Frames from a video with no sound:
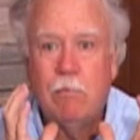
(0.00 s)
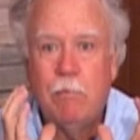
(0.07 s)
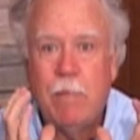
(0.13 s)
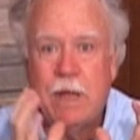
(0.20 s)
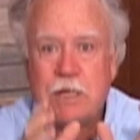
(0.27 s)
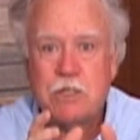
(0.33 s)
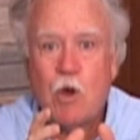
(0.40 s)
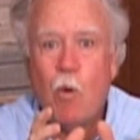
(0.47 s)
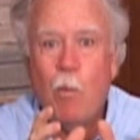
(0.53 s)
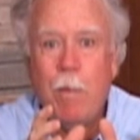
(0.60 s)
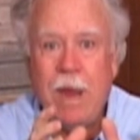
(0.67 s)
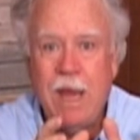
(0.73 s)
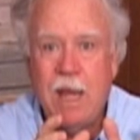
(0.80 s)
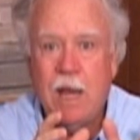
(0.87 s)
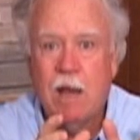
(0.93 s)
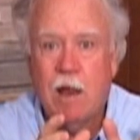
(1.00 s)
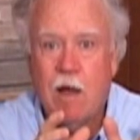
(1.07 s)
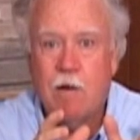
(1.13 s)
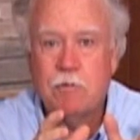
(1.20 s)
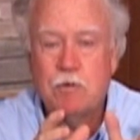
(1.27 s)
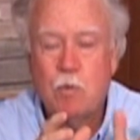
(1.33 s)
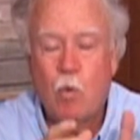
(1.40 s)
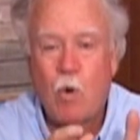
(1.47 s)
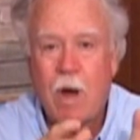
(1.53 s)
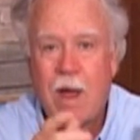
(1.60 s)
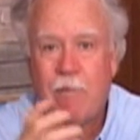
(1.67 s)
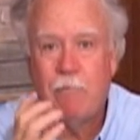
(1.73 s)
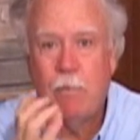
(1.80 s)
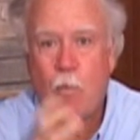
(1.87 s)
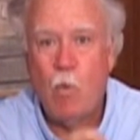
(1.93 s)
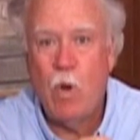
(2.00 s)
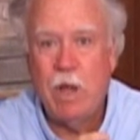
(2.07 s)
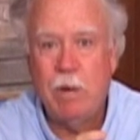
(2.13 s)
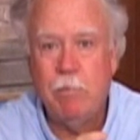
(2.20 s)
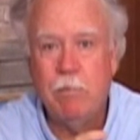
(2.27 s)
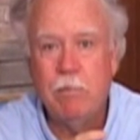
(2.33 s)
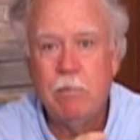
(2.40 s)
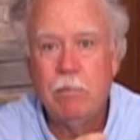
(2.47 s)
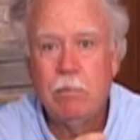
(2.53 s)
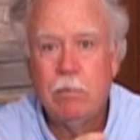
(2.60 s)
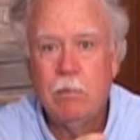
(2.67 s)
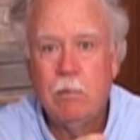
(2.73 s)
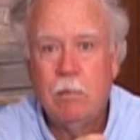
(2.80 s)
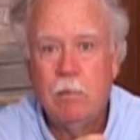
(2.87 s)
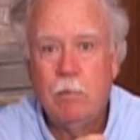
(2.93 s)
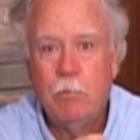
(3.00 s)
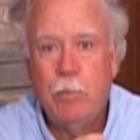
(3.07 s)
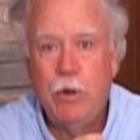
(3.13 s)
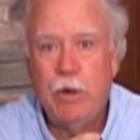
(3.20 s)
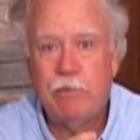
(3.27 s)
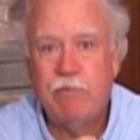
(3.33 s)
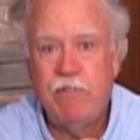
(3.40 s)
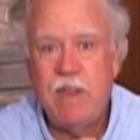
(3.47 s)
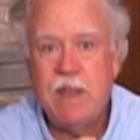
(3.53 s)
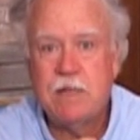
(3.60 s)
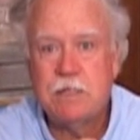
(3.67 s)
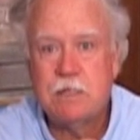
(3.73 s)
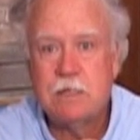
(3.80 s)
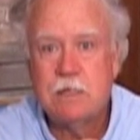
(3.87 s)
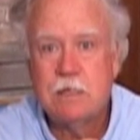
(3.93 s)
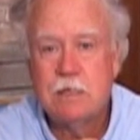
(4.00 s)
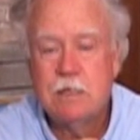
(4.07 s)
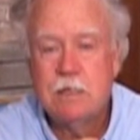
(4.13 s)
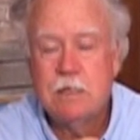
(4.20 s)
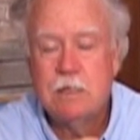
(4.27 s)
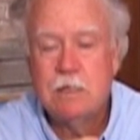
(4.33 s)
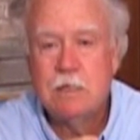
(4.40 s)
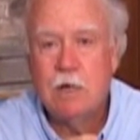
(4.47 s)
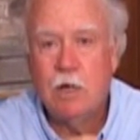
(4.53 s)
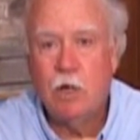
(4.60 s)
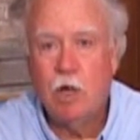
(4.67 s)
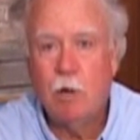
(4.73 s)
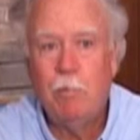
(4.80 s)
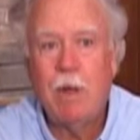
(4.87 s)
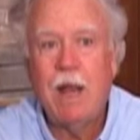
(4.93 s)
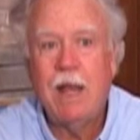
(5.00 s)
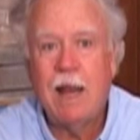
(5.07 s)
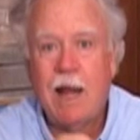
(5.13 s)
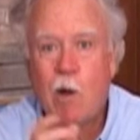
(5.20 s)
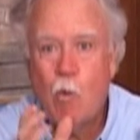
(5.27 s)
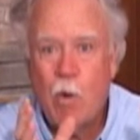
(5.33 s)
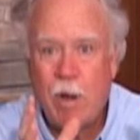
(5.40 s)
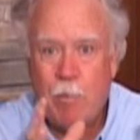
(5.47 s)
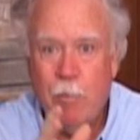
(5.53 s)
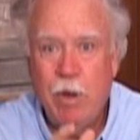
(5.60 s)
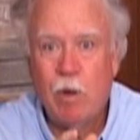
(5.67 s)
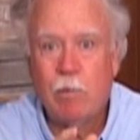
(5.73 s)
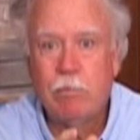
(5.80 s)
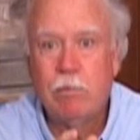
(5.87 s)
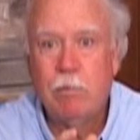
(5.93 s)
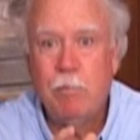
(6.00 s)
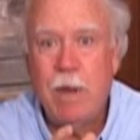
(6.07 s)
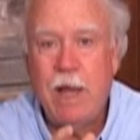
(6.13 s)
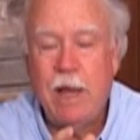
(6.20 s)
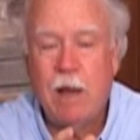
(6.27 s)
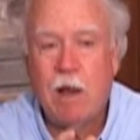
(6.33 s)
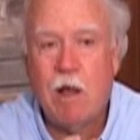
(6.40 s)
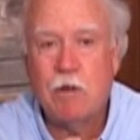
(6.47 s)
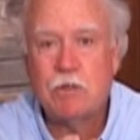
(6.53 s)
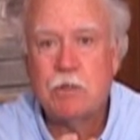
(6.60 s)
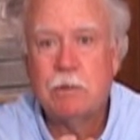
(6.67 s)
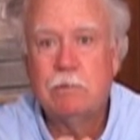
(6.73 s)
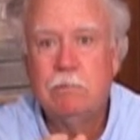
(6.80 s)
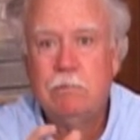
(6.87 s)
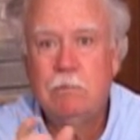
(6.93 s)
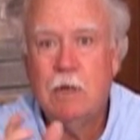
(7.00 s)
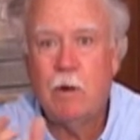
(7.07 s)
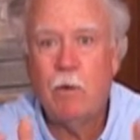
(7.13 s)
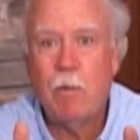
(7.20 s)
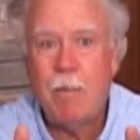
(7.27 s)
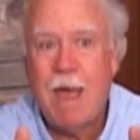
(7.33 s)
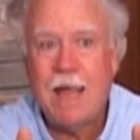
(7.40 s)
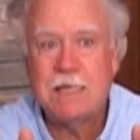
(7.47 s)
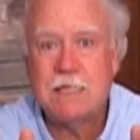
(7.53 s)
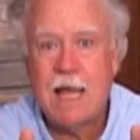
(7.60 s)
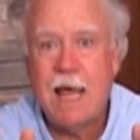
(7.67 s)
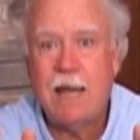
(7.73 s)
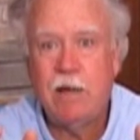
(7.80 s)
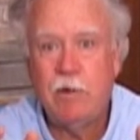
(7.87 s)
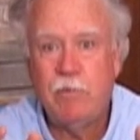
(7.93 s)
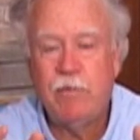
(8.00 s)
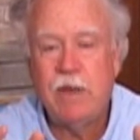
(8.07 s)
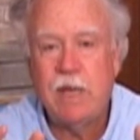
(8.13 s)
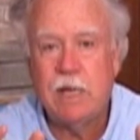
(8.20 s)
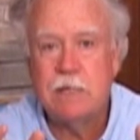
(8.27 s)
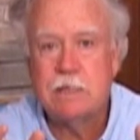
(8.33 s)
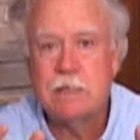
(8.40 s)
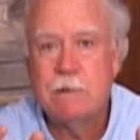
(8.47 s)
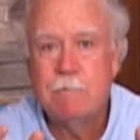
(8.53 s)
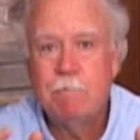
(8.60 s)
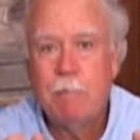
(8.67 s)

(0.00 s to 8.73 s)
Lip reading: based on mini lofts, where I went and put a fence up, and then I went and built mini lofts on the back side of the fence.